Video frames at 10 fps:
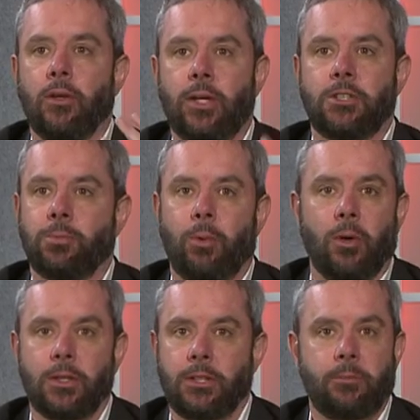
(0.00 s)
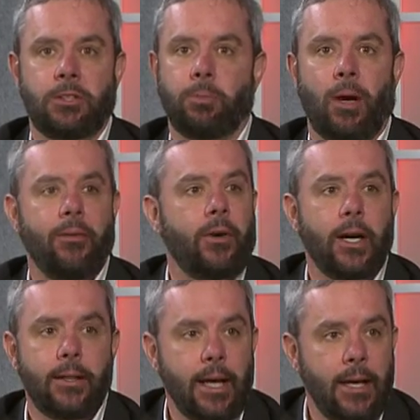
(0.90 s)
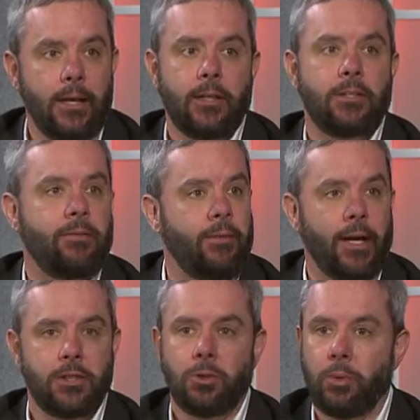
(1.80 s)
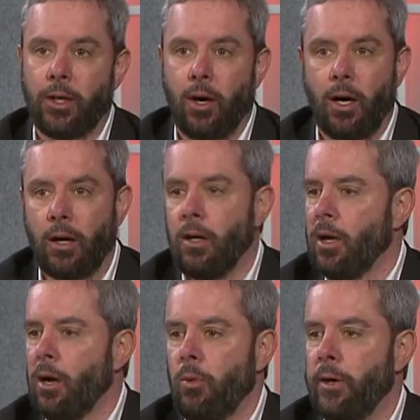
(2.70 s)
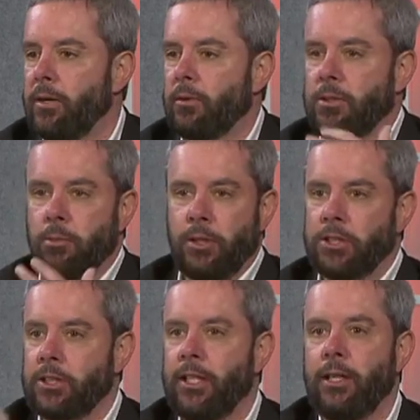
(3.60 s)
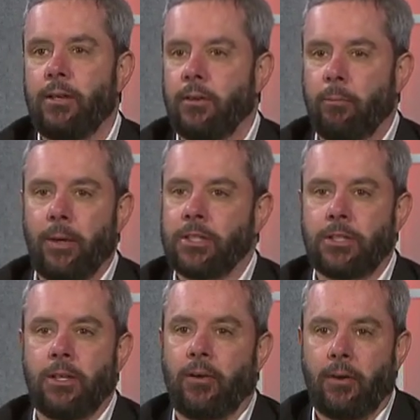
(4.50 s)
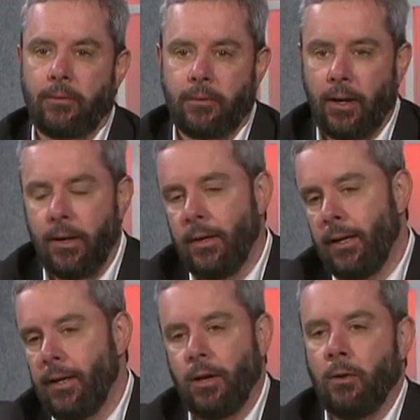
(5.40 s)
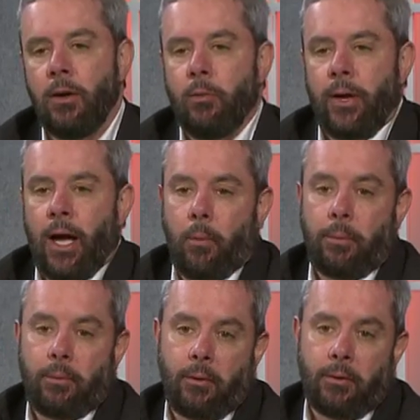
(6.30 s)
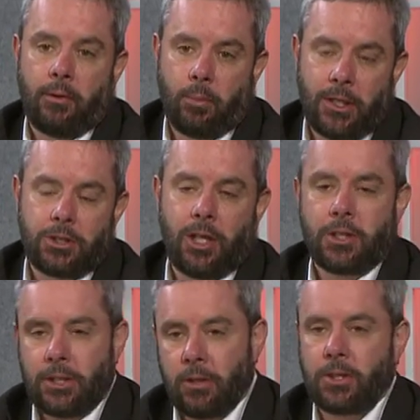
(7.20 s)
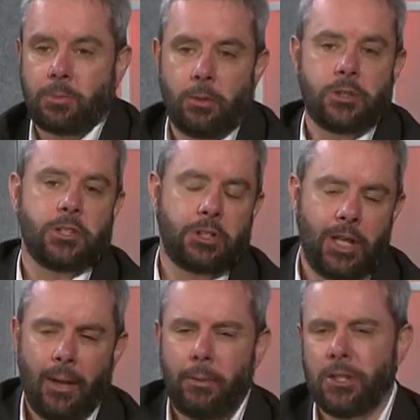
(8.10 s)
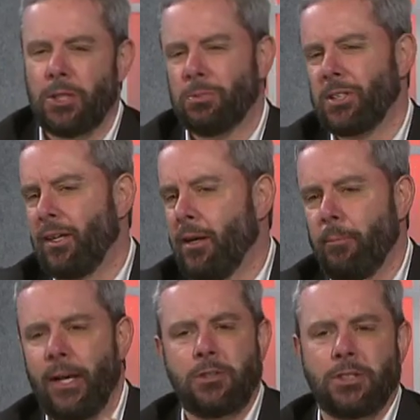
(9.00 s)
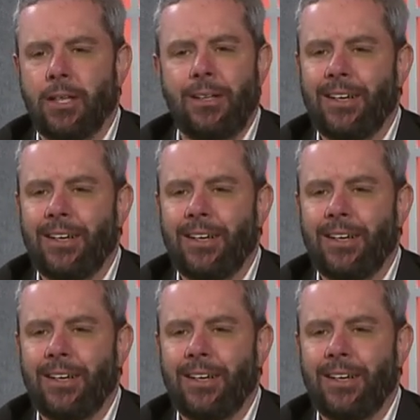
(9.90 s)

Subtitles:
look at sports, it's part of our identity. It defines who we are. We see the best in we help the Red Sox, Celtics, Bruins, championships, Patriots.